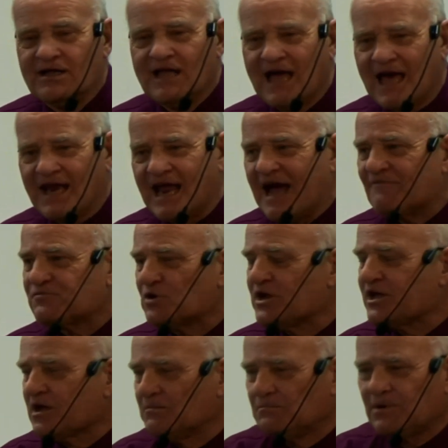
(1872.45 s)
and after he
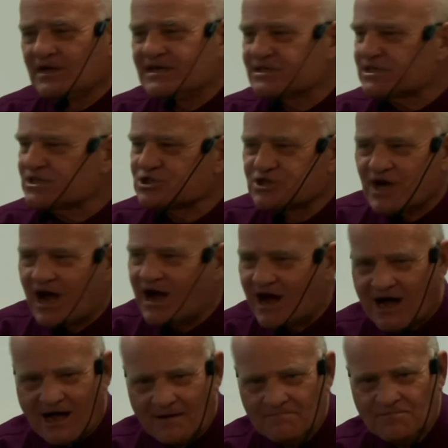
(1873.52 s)
completes his
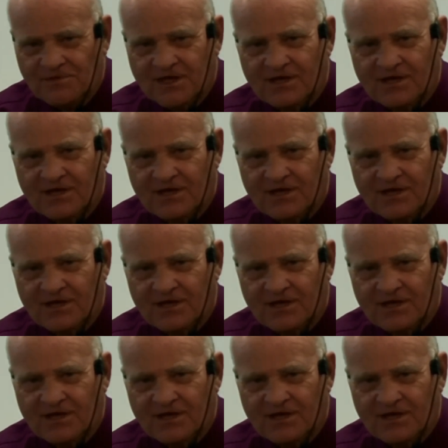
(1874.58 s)
job,